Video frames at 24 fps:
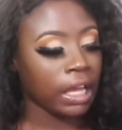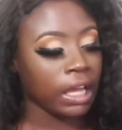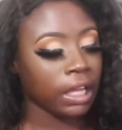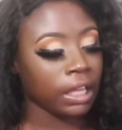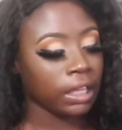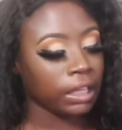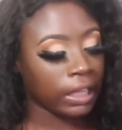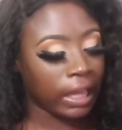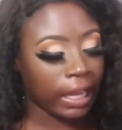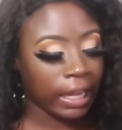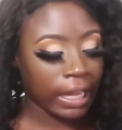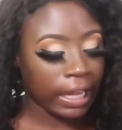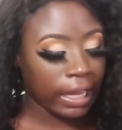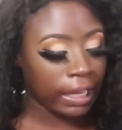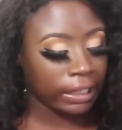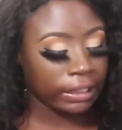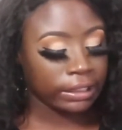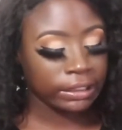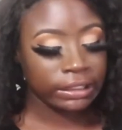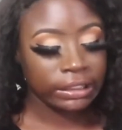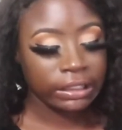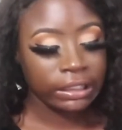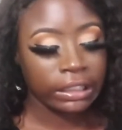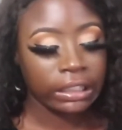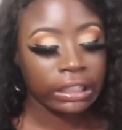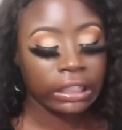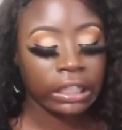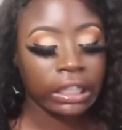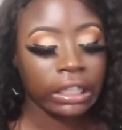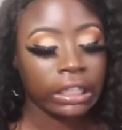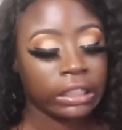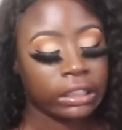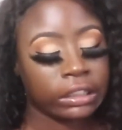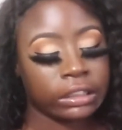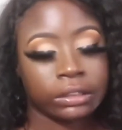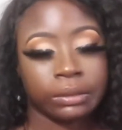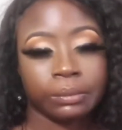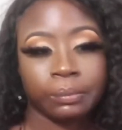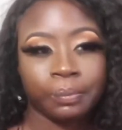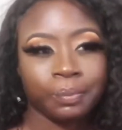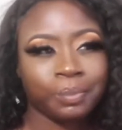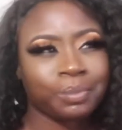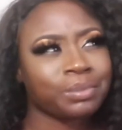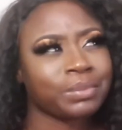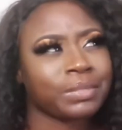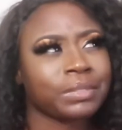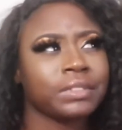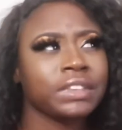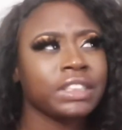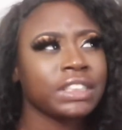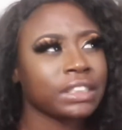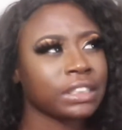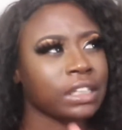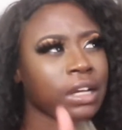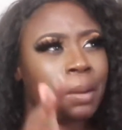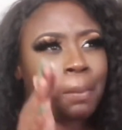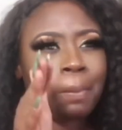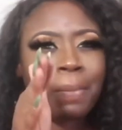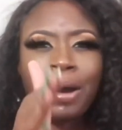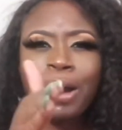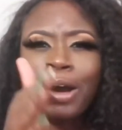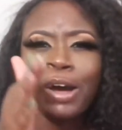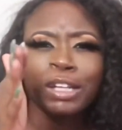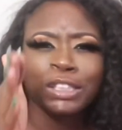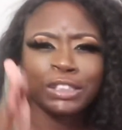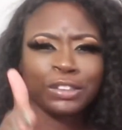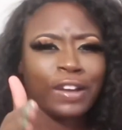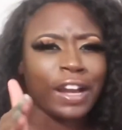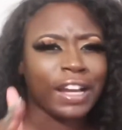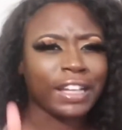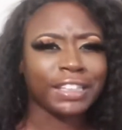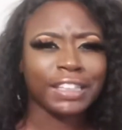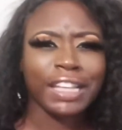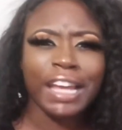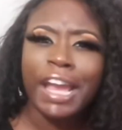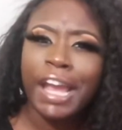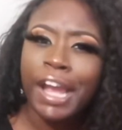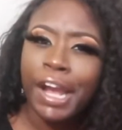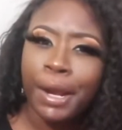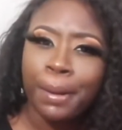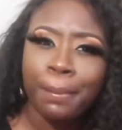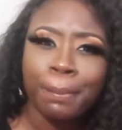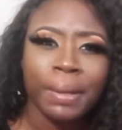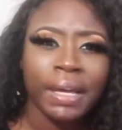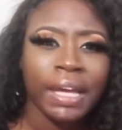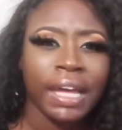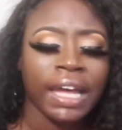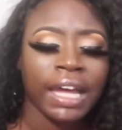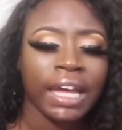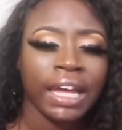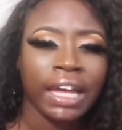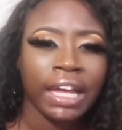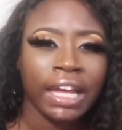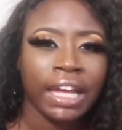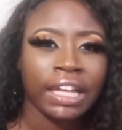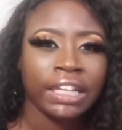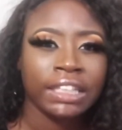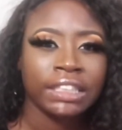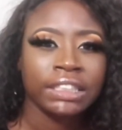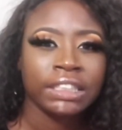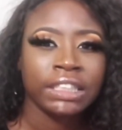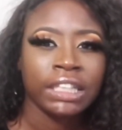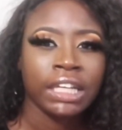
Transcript: Like, honestly, I'm just gonna pause right there because